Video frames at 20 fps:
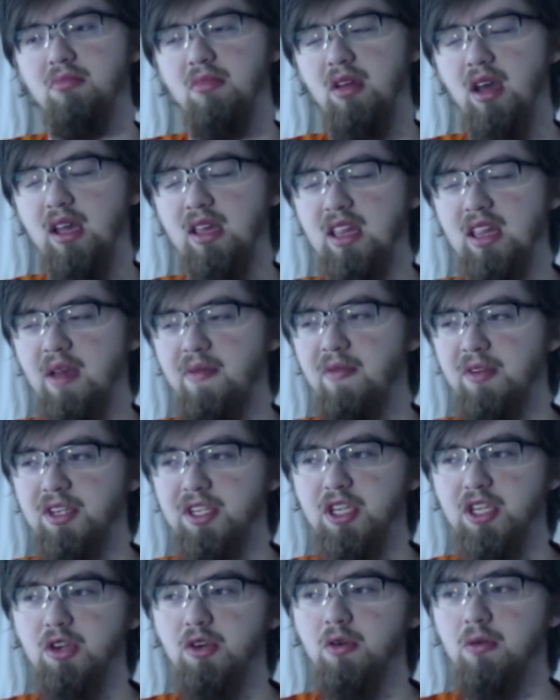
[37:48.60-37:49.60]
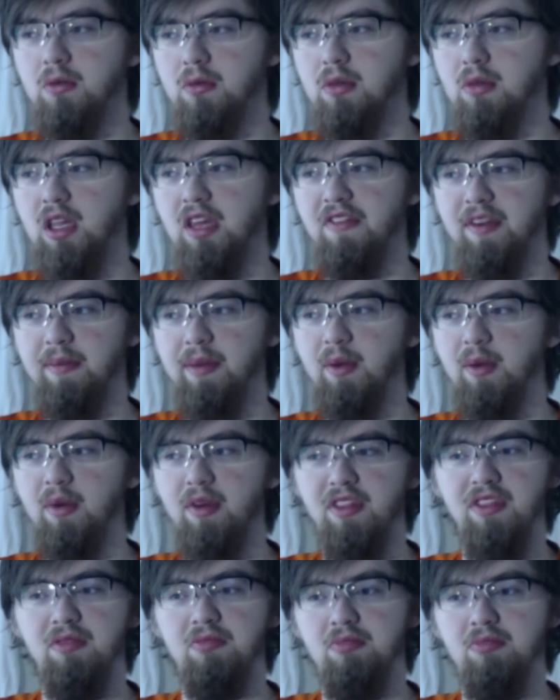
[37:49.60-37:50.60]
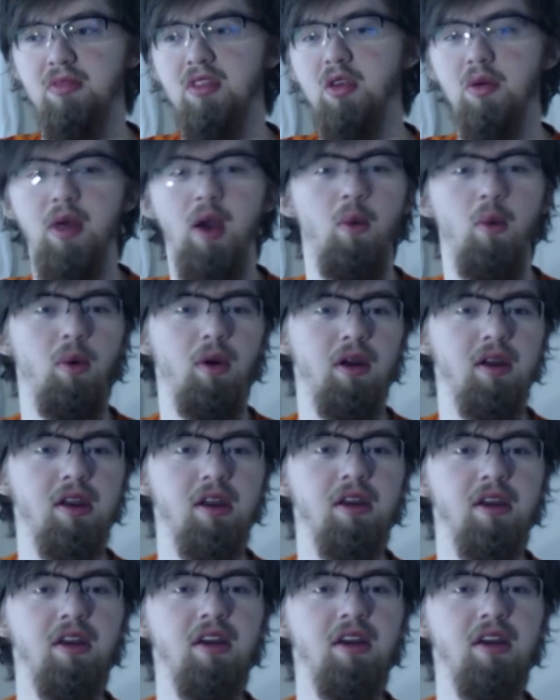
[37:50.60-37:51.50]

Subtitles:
except for 2, leaving me with 2 that work.